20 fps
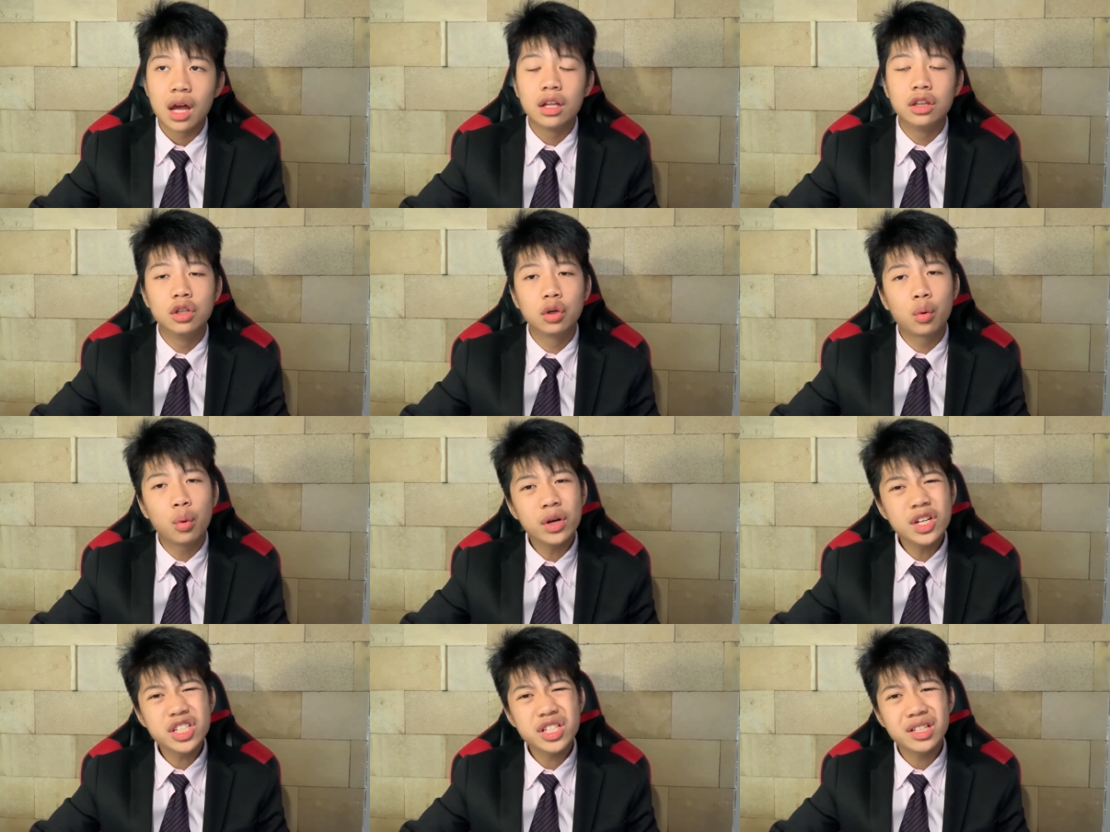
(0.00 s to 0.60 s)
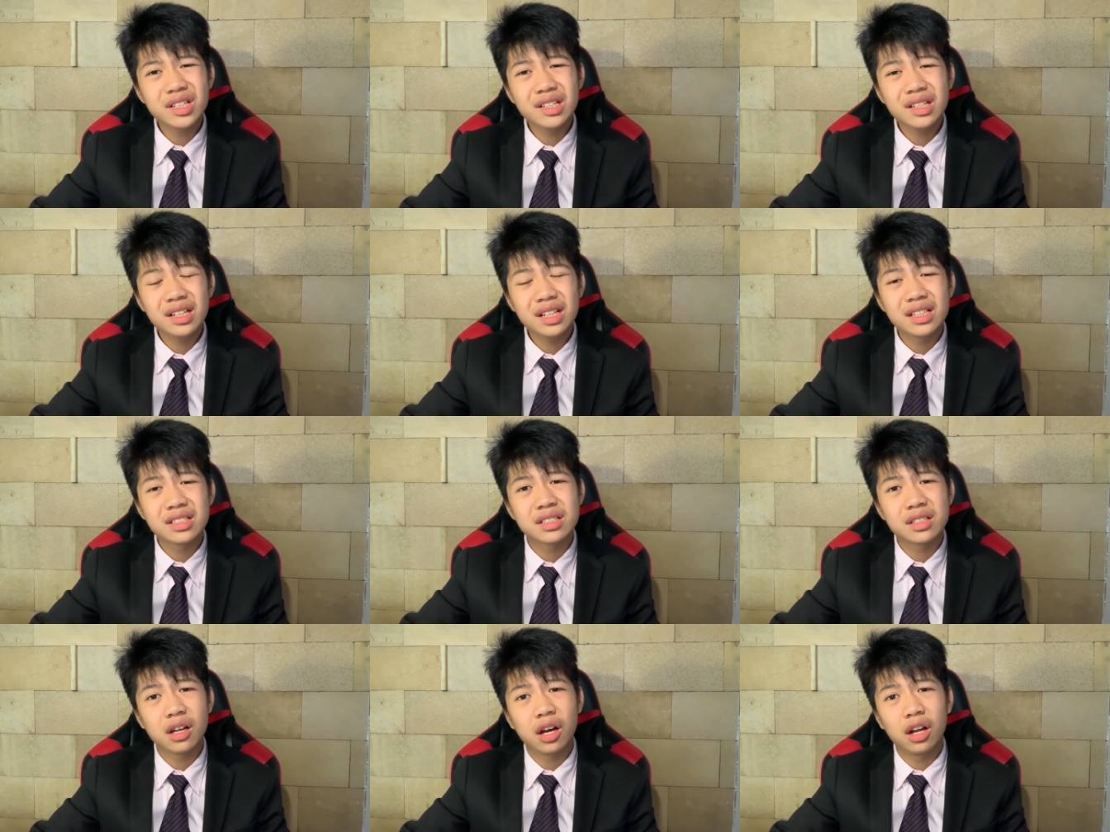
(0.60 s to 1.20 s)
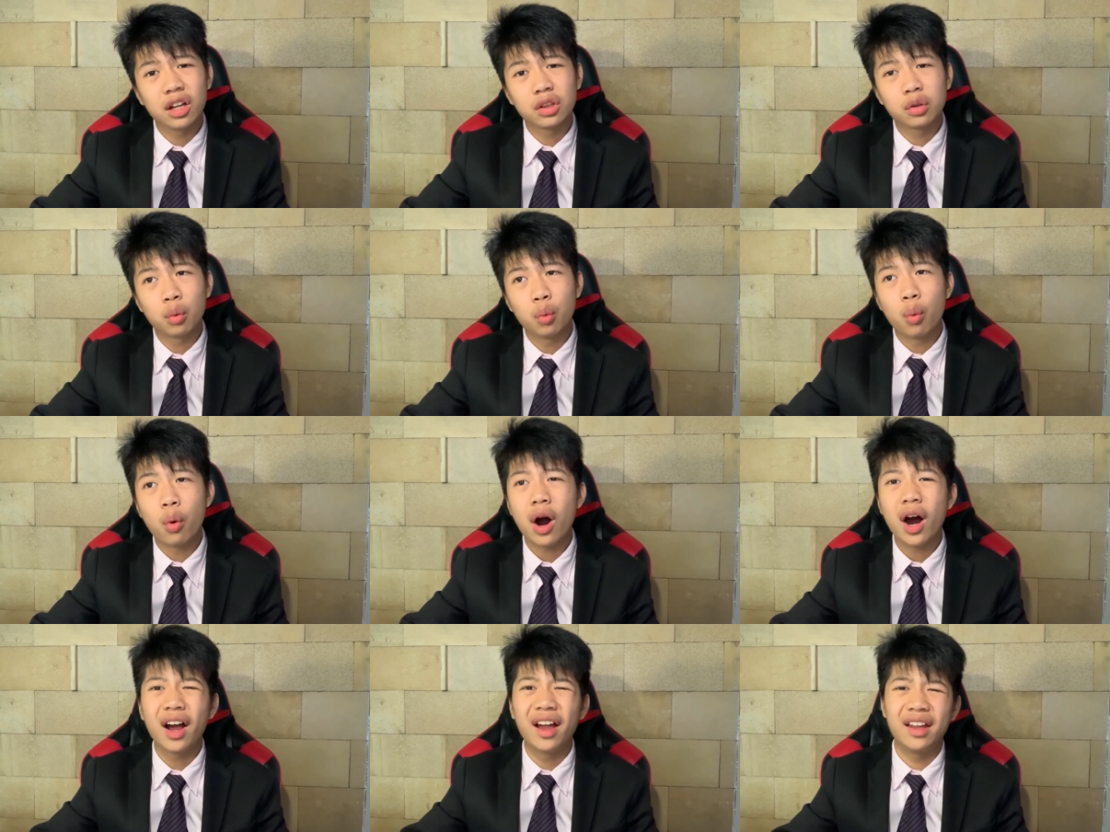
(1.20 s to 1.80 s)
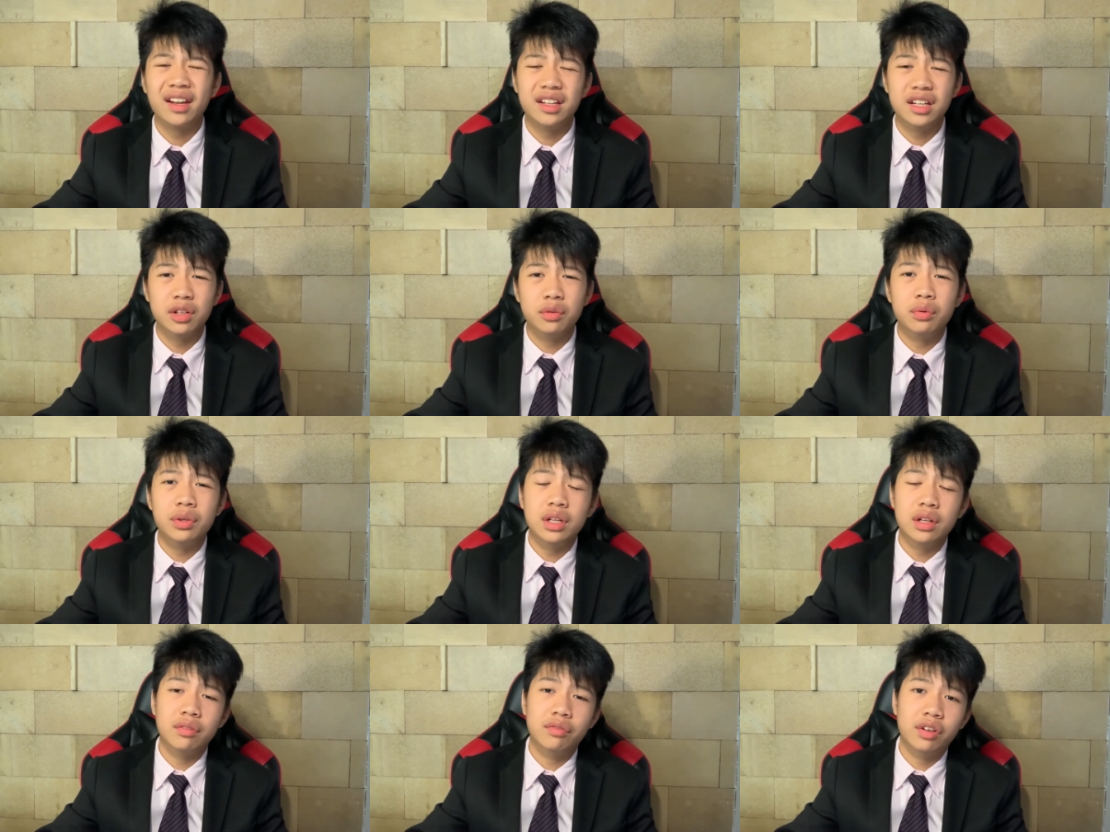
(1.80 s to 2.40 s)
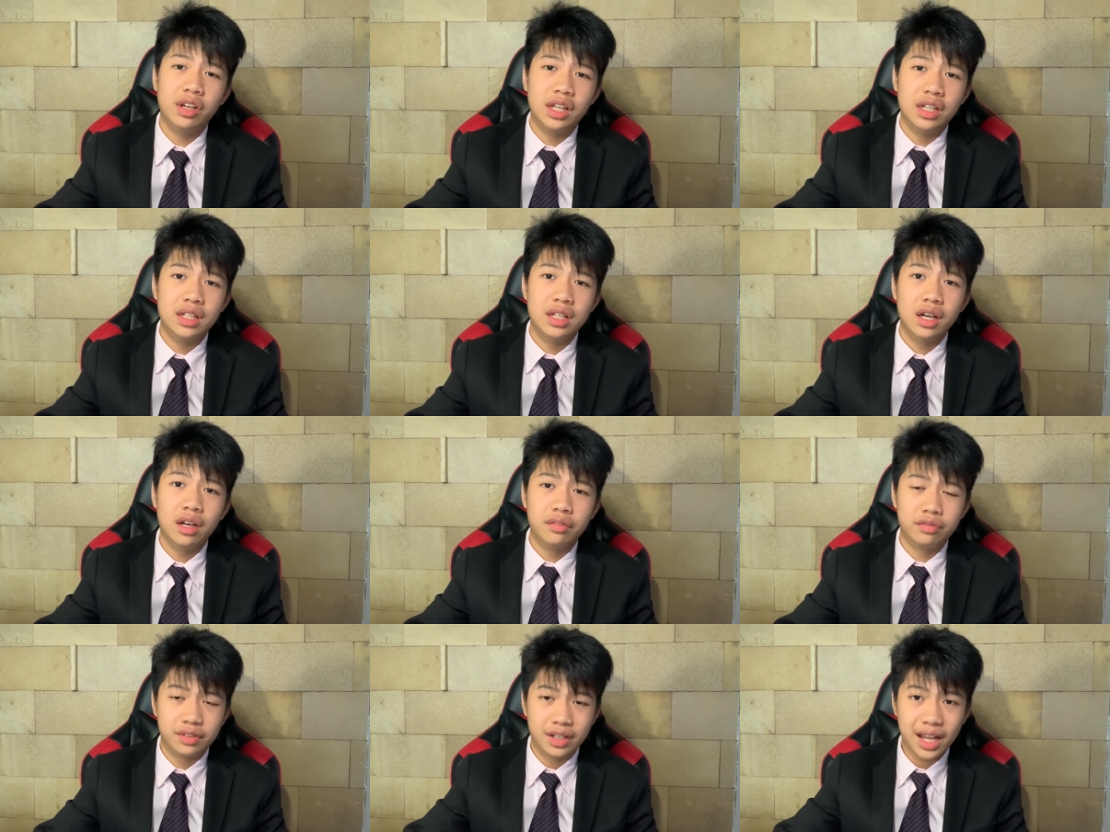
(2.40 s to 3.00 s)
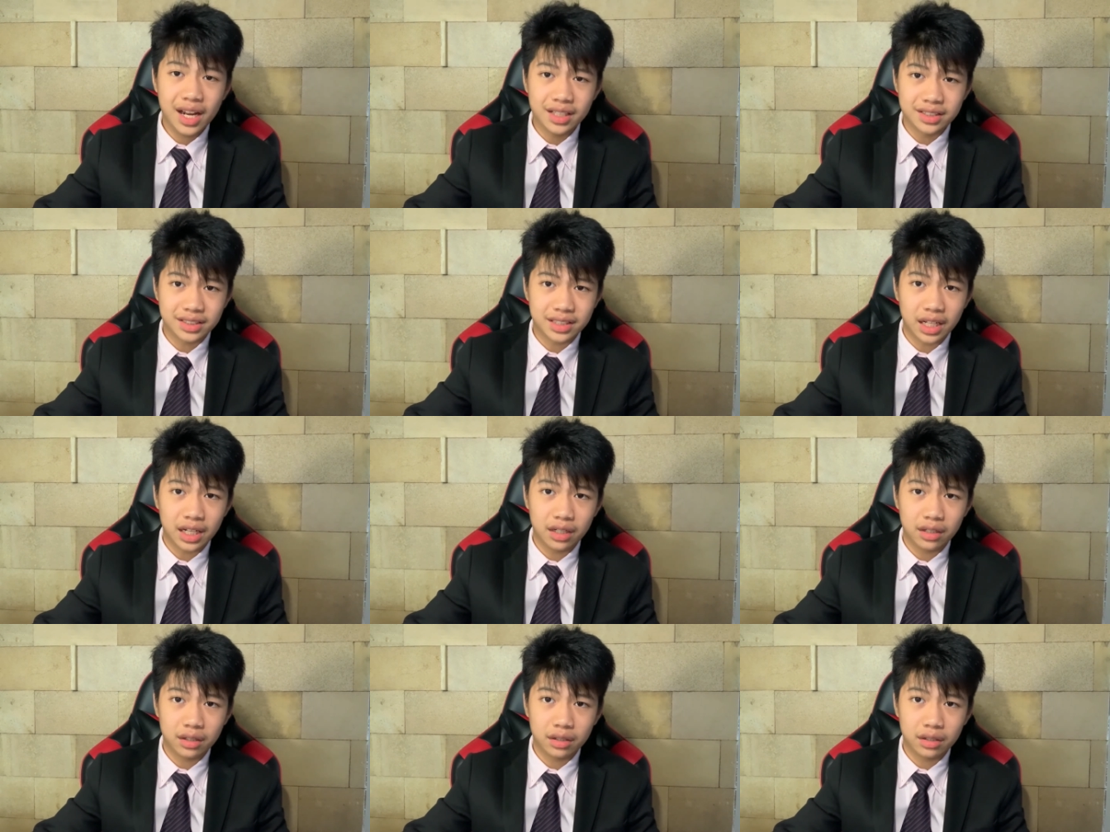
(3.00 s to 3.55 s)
The question is not why did we invade Afghanistan?